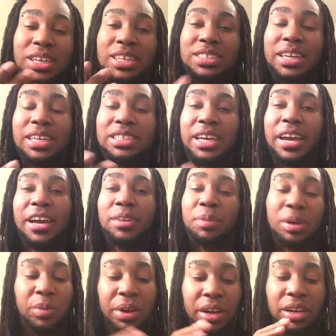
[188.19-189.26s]
Sasuke's hand.
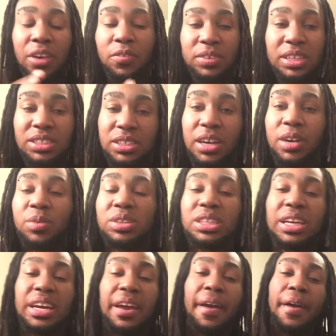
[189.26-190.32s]
But anyway, enough of the Sakura
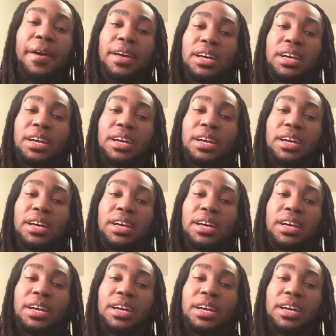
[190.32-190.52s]
thing.